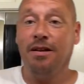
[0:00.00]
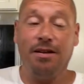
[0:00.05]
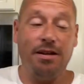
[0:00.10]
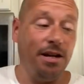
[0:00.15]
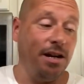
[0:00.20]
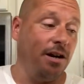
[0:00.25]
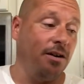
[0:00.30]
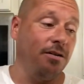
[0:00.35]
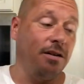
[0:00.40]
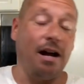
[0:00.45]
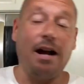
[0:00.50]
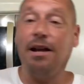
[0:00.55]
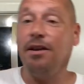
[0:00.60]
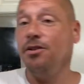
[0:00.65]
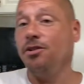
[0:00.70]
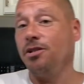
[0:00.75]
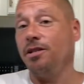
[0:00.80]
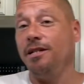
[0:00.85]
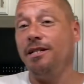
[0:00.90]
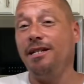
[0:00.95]
You know, I
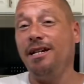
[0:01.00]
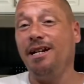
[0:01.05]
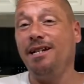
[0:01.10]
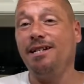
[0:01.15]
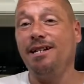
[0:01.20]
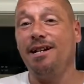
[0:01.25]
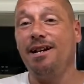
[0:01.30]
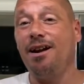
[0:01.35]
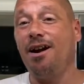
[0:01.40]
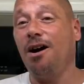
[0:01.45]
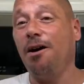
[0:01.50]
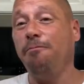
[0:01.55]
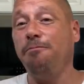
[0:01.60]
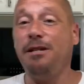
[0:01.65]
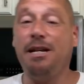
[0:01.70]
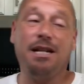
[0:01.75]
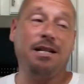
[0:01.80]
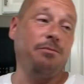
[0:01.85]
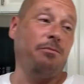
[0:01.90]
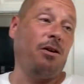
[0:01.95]
usually season it up.
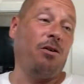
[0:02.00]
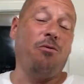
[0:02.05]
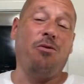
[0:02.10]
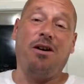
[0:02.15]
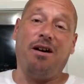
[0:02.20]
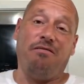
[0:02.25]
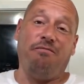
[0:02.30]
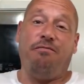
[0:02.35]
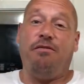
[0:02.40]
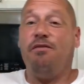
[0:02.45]
Takes about, what,